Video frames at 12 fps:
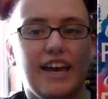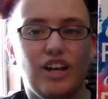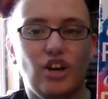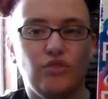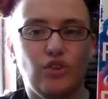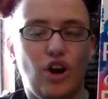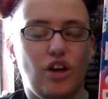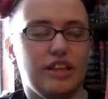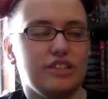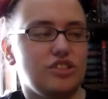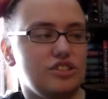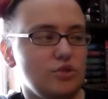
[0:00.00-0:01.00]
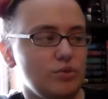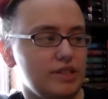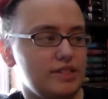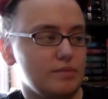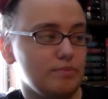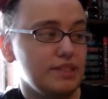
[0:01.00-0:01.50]
And overall, it's just a
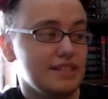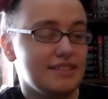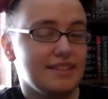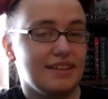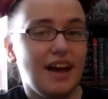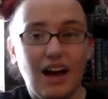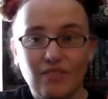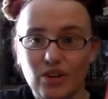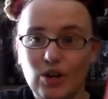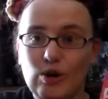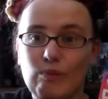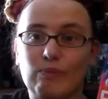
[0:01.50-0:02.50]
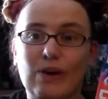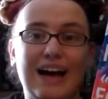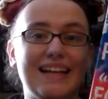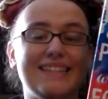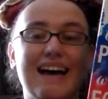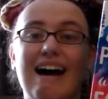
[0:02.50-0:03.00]
really simplistic cover,
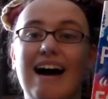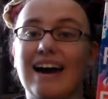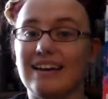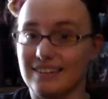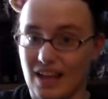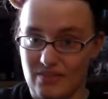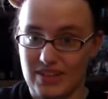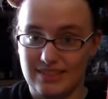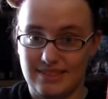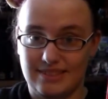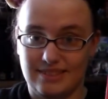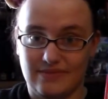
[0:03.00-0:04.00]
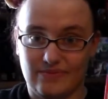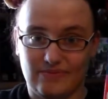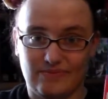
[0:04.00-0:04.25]
but I love it.